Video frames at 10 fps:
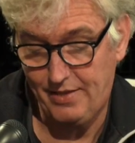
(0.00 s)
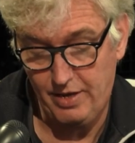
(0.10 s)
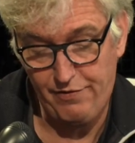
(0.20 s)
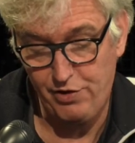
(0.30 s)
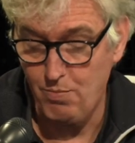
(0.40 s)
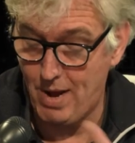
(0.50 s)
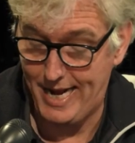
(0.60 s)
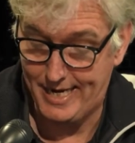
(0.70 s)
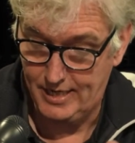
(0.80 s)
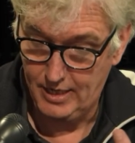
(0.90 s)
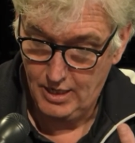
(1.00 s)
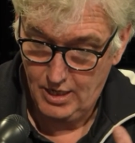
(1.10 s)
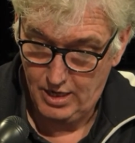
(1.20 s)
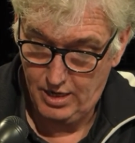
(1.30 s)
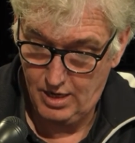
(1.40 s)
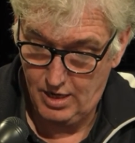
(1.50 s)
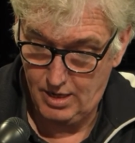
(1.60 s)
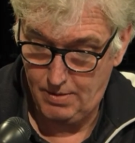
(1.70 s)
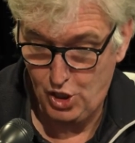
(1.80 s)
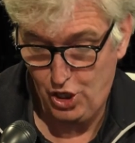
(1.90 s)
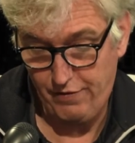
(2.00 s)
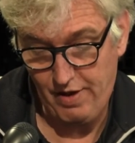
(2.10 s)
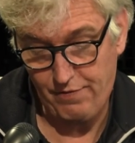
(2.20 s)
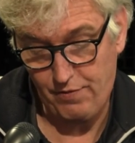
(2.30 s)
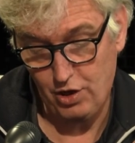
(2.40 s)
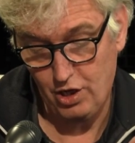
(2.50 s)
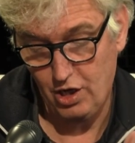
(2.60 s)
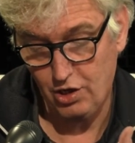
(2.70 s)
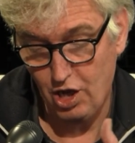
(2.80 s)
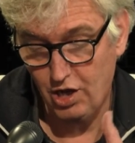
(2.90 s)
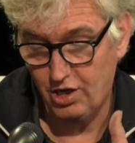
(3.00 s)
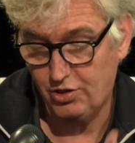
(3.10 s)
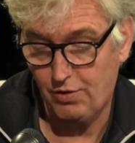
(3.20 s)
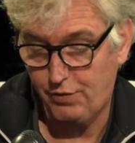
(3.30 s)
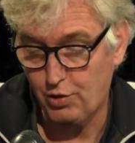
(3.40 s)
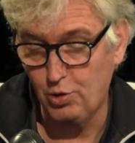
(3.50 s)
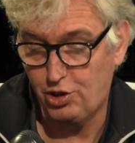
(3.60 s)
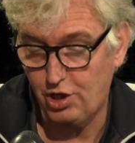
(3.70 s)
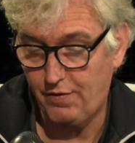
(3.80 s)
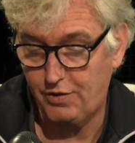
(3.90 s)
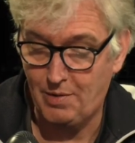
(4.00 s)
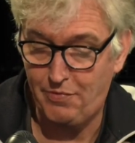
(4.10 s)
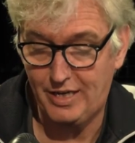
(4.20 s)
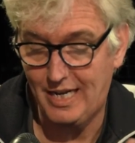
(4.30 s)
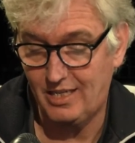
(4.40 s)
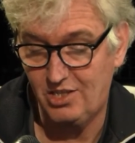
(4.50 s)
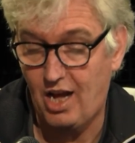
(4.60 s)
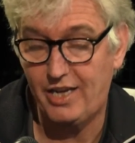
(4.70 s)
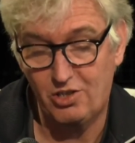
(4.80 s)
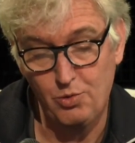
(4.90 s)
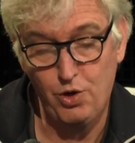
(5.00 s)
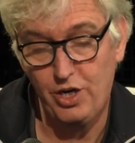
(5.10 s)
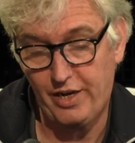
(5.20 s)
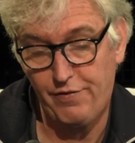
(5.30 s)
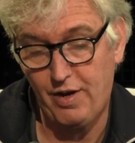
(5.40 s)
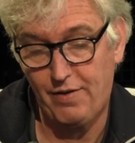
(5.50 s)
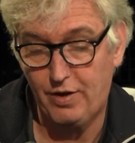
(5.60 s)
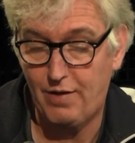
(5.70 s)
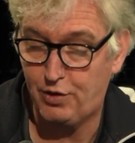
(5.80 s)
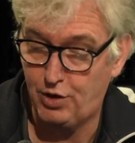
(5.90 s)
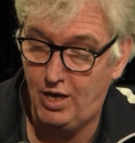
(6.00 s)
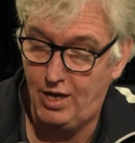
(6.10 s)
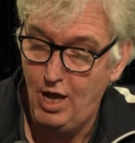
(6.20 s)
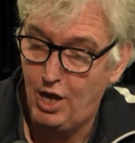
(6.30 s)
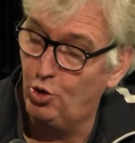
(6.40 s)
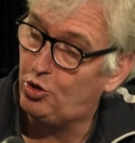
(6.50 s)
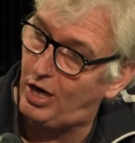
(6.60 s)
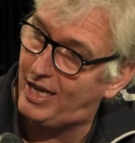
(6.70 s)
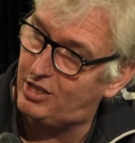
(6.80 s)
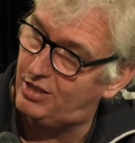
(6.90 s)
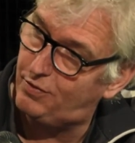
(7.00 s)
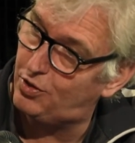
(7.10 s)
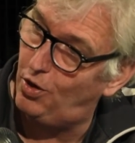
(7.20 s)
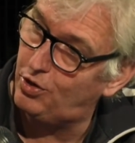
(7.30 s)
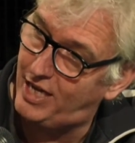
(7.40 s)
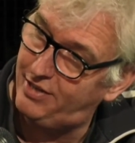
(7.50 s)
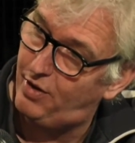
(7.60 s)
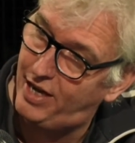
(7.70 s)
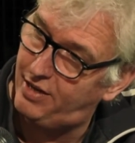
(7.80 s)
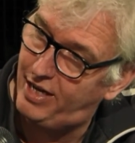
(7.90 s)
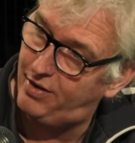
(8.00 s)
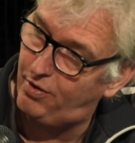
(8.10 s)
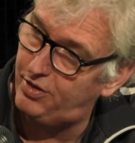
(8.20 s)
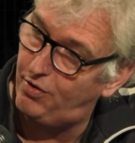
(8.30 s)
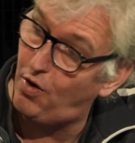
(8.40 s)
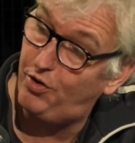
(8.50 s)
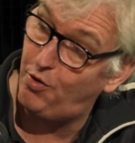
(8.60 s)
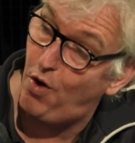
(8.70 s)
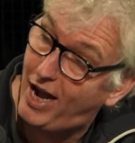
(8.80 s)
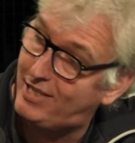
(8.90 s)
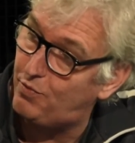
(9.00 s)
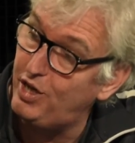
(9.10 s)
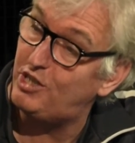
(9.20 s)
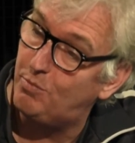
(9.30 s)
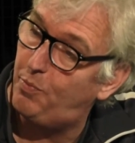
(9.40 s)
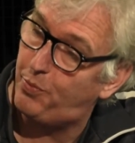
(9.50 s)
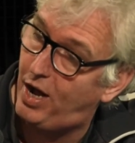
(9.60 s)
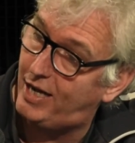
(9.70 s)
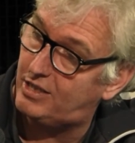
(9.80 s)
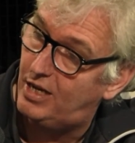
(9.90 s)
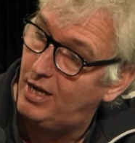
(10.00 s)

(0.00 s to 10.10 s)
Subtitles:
that if you make, if you have a sort of a good server, something that is nice to work, if you have a good collection of songs and the right reasonable price,